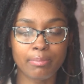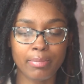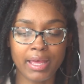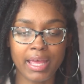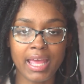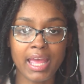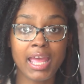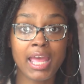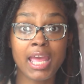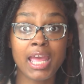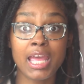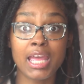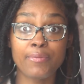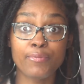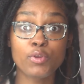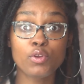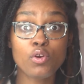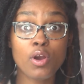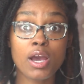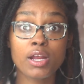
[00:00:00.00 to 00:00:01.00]
But if
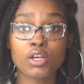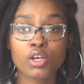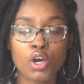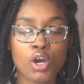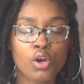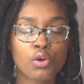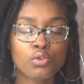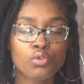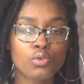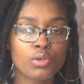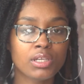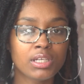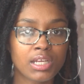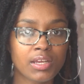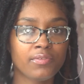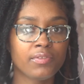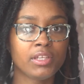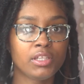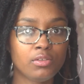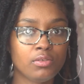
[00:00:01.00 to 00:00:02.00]
you know how to code, you can
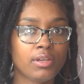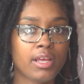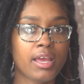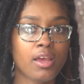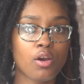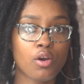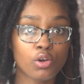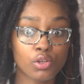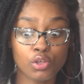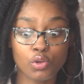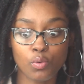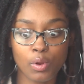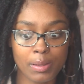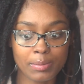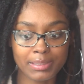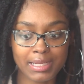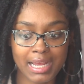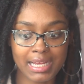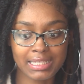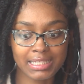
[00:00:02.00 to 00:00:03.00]
definitely do that on your
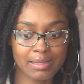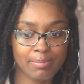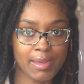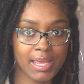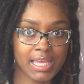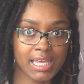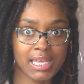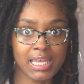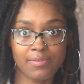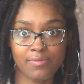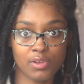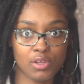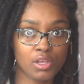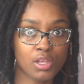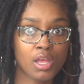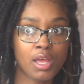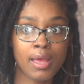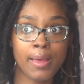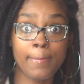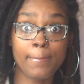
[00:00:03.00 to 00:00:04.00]
website to make it even
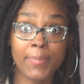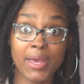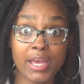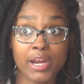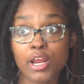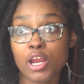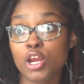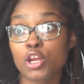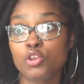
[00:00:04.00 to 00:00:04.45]
better.